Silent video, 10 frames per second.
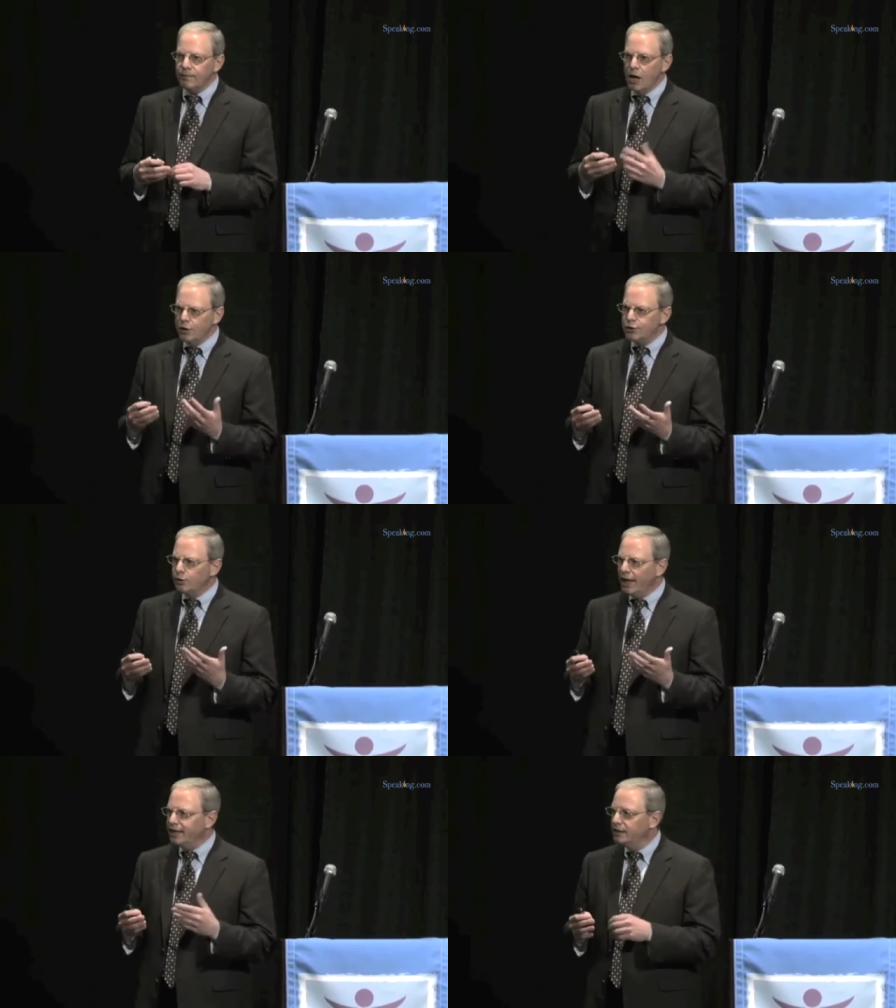I also
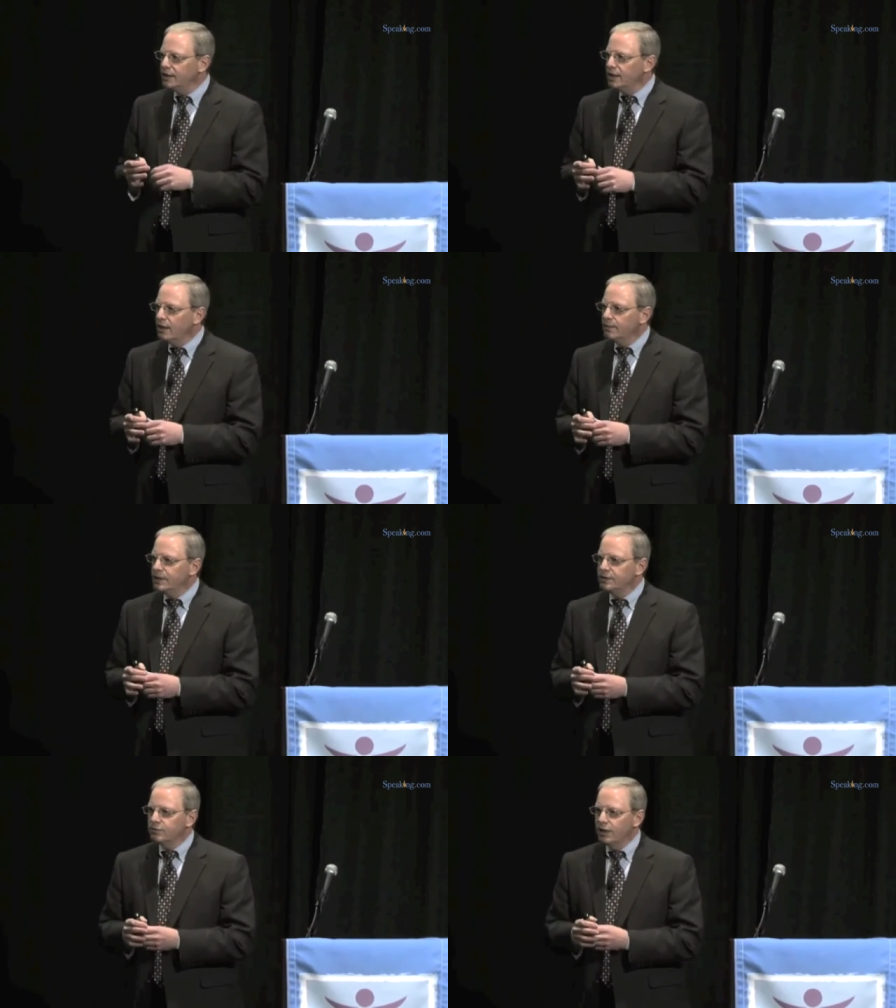like it
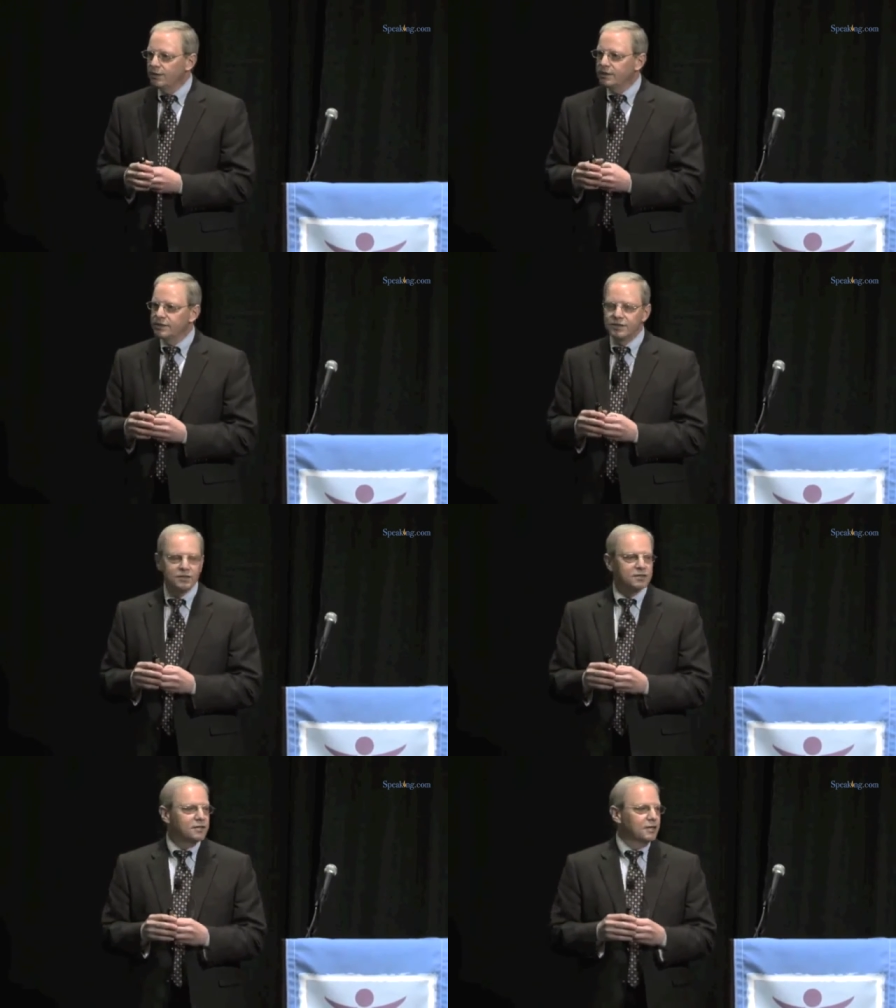because, well,
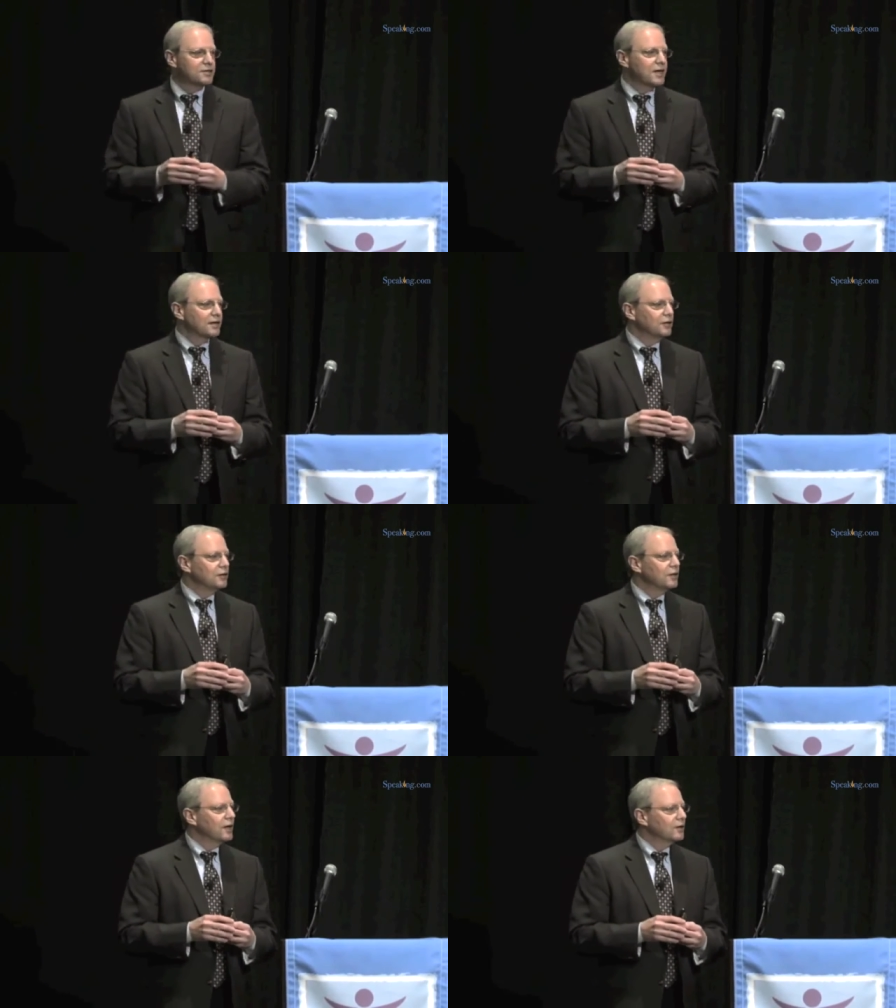let's take a
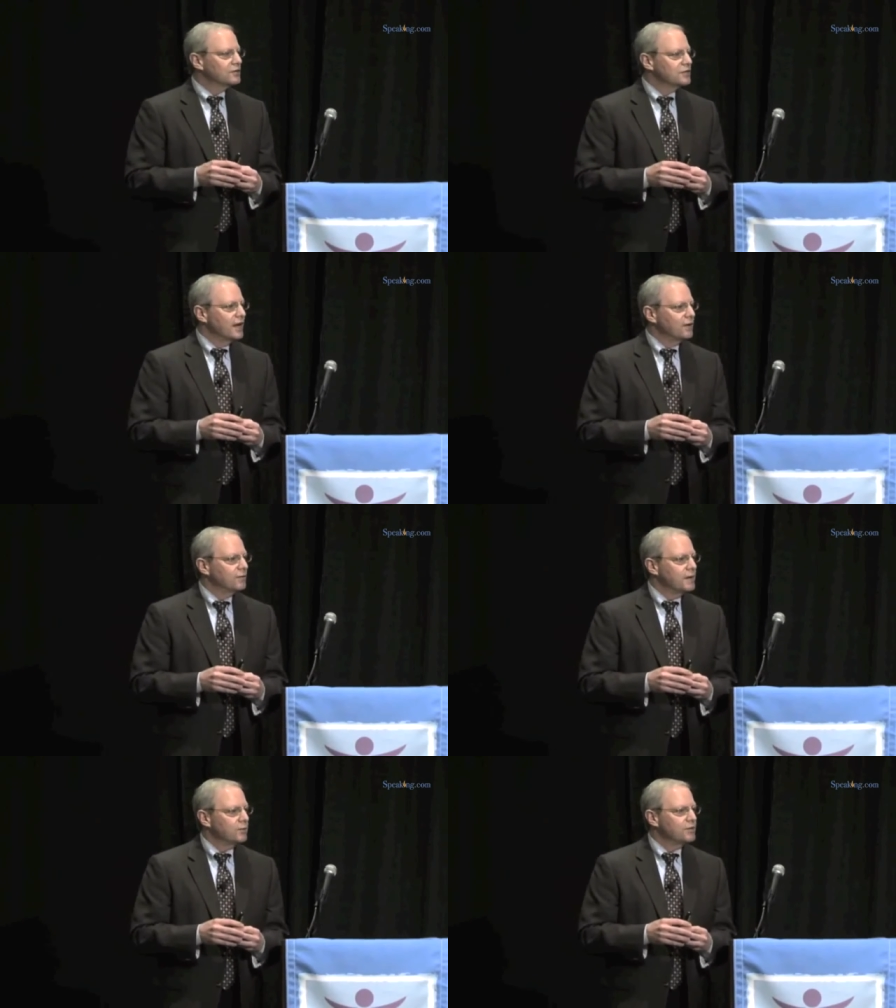little, see how
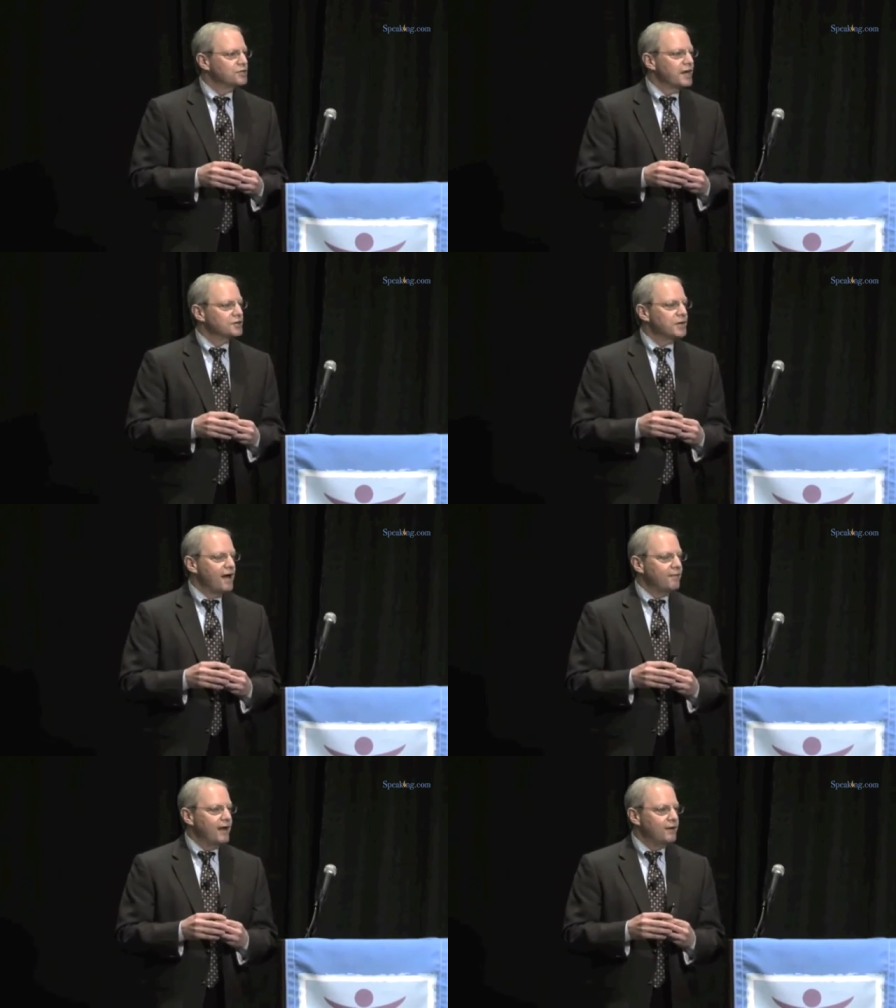many risk takers we
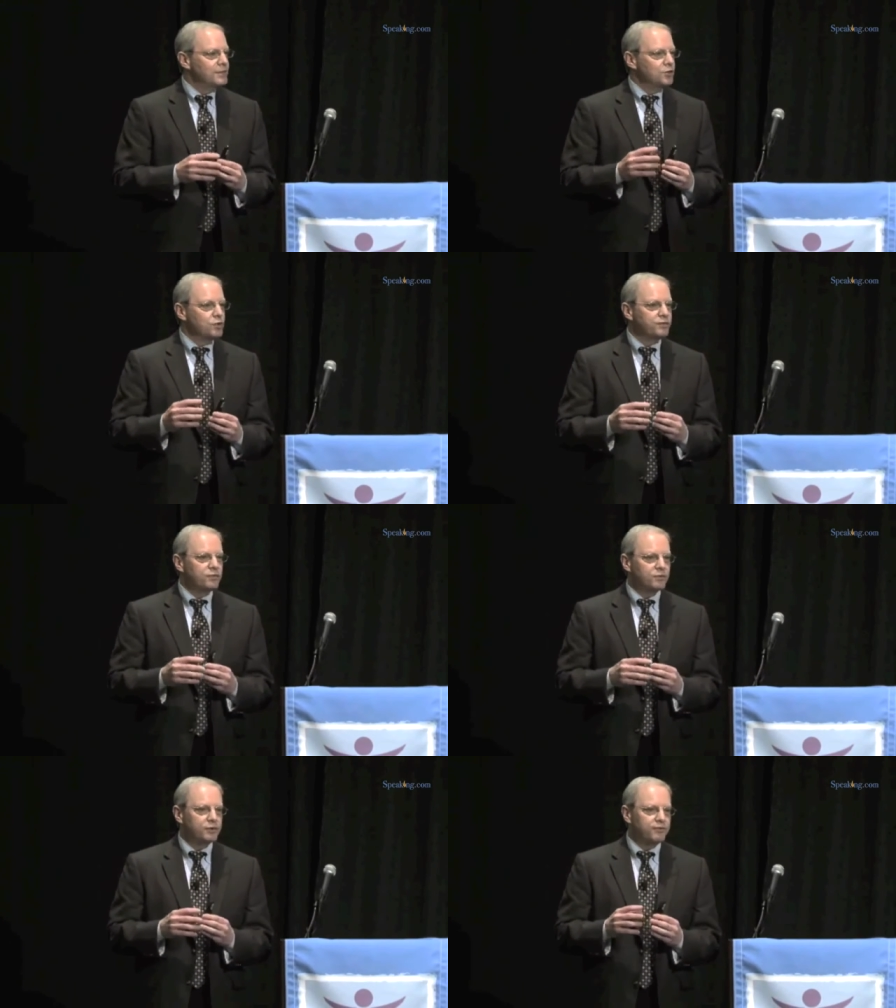have. How many
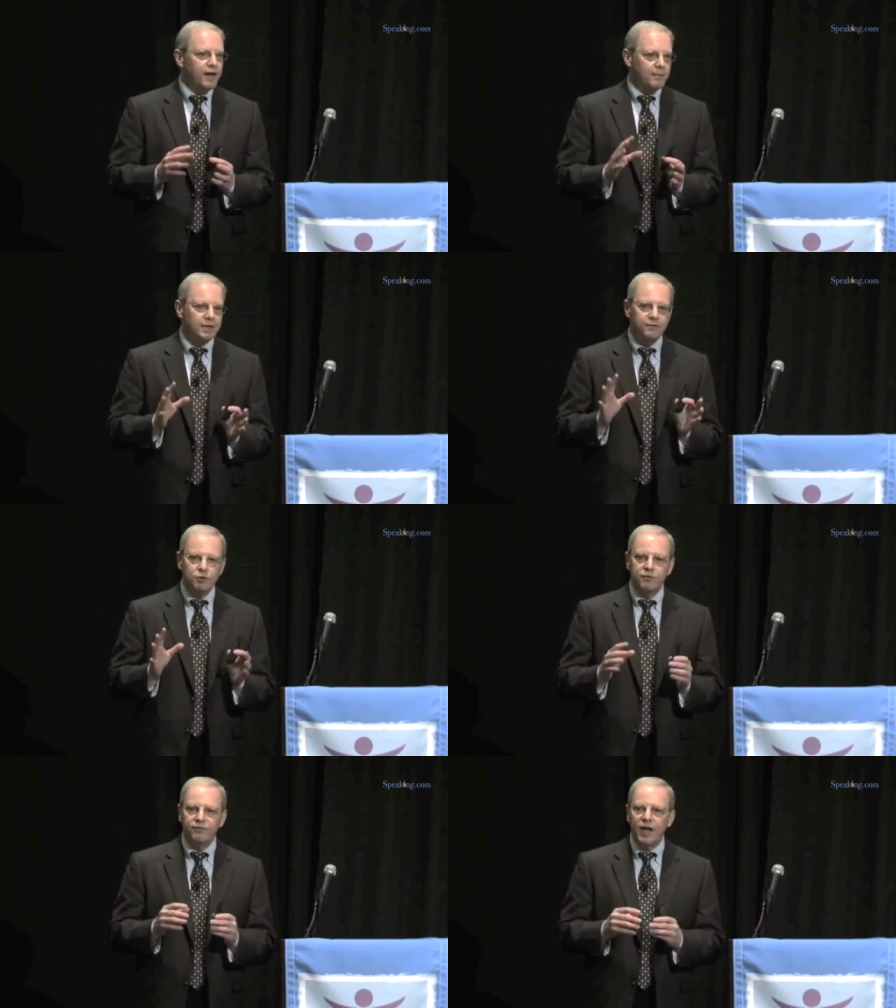of you
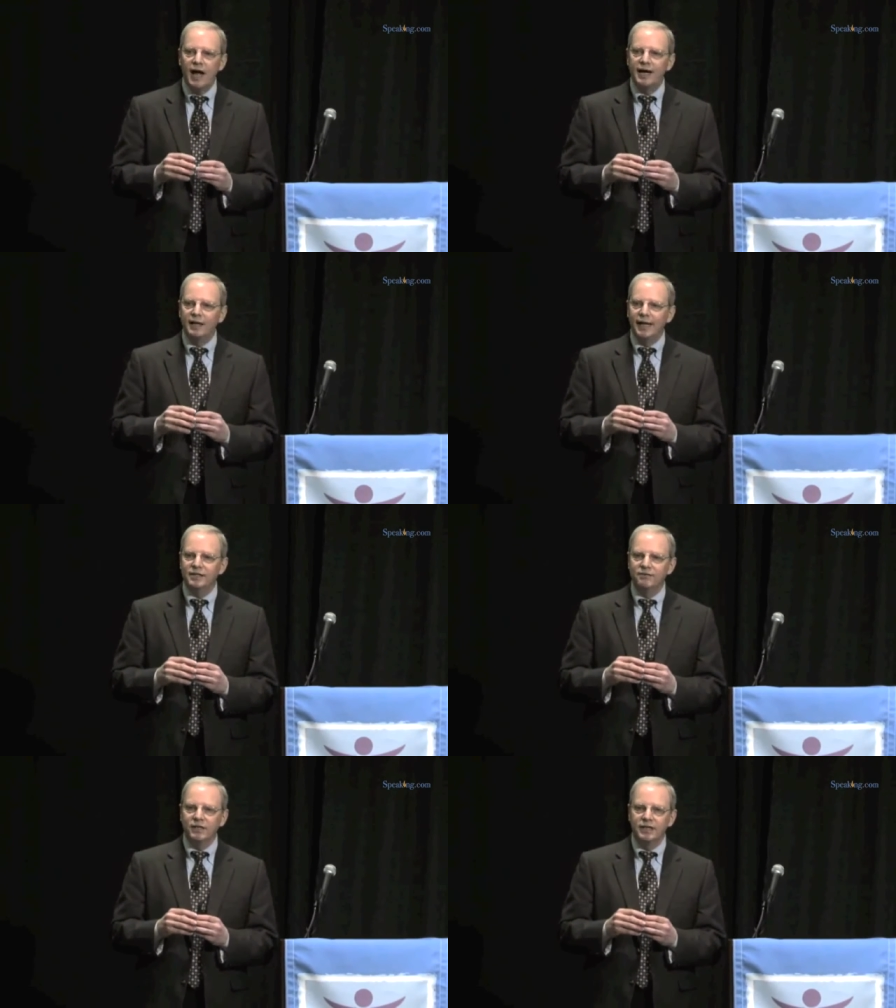would fly
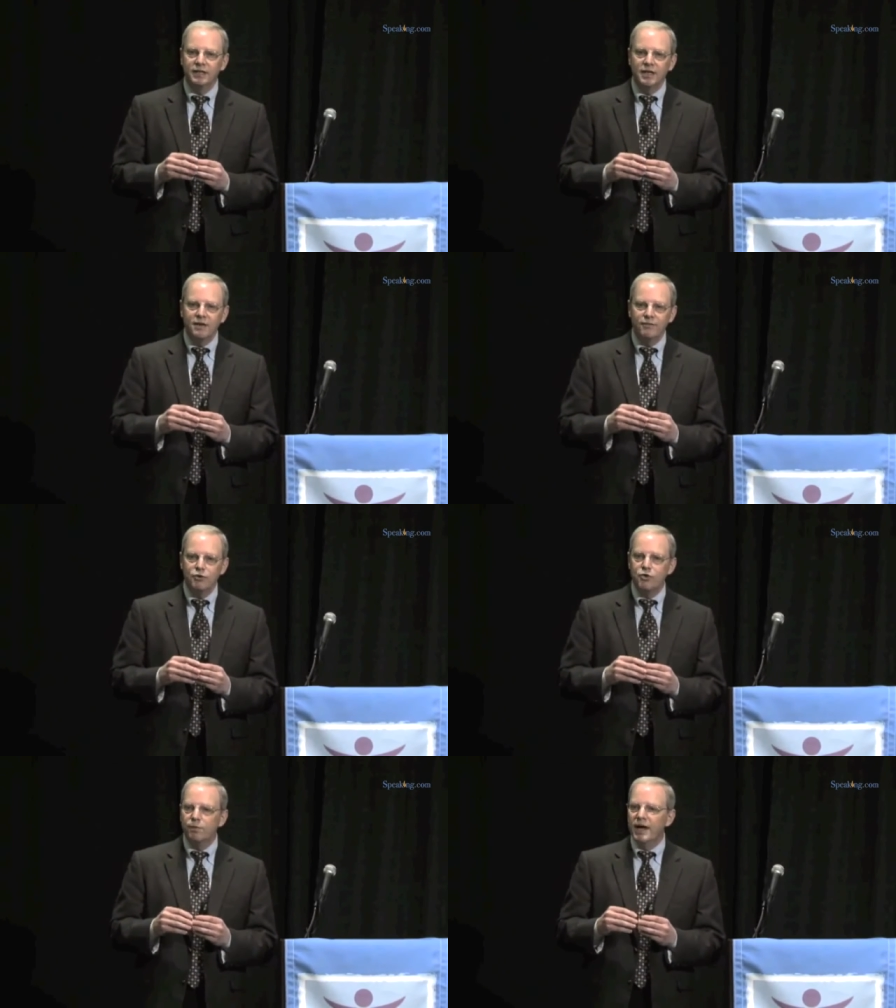electively if you
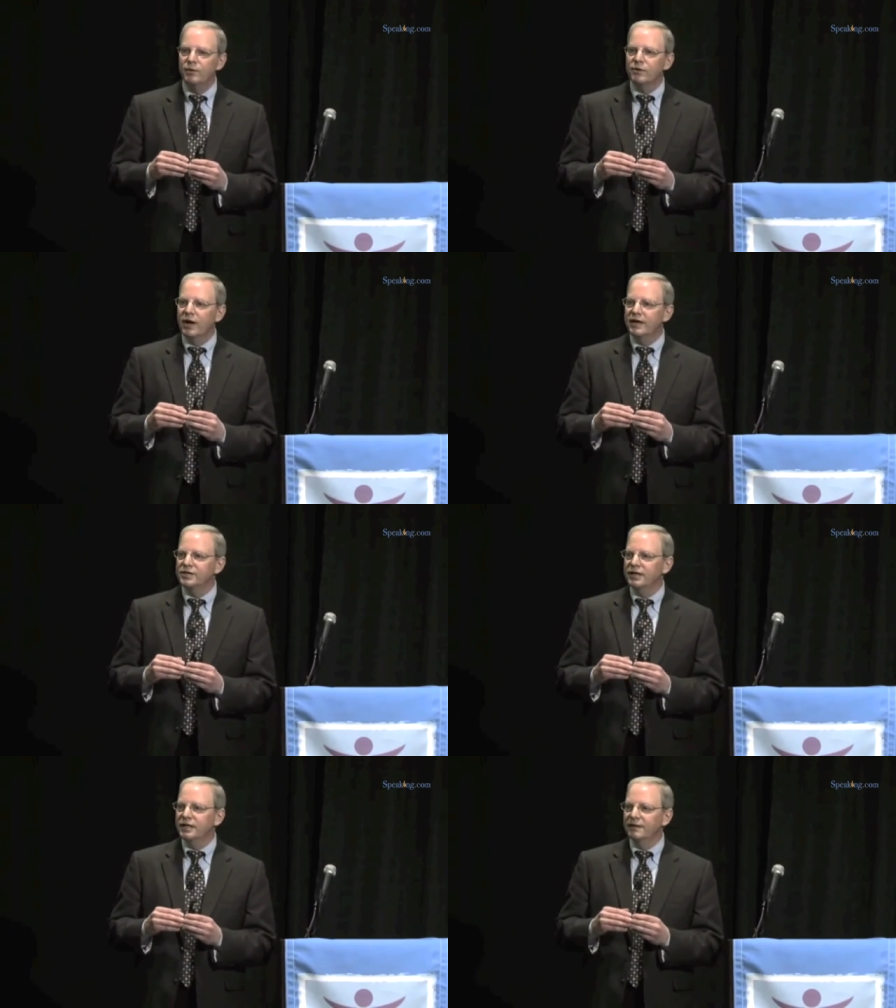knew a plane would crash
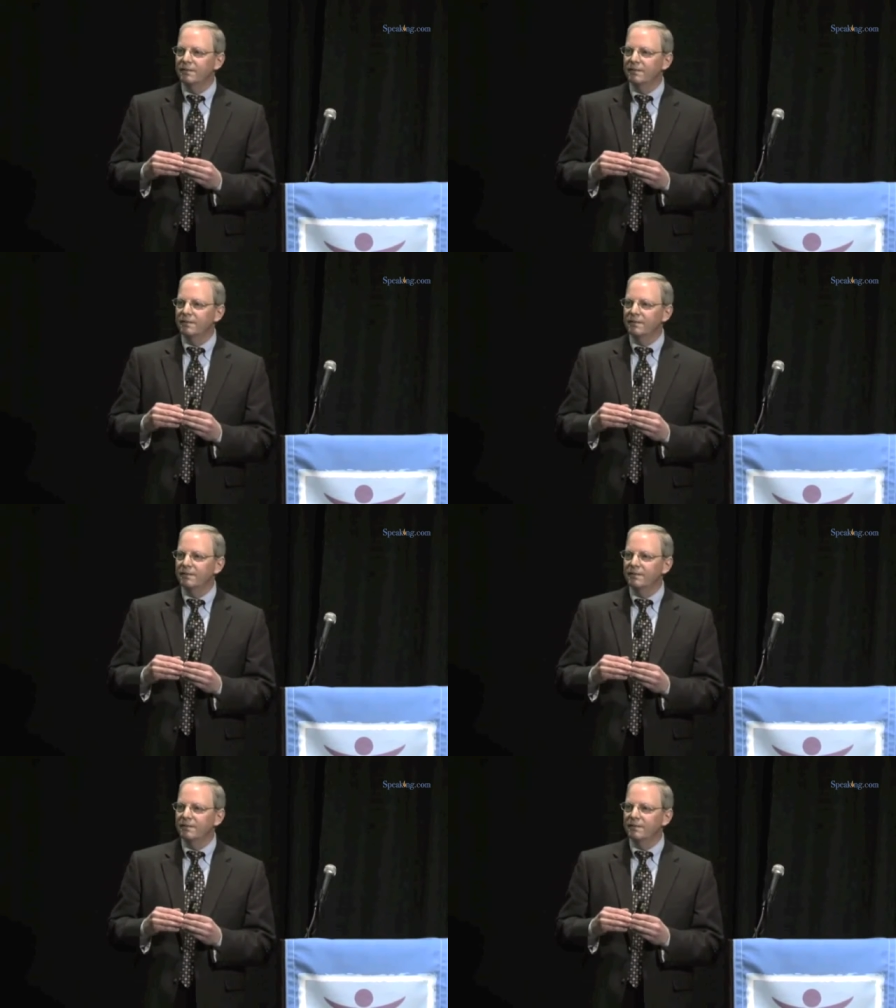that day?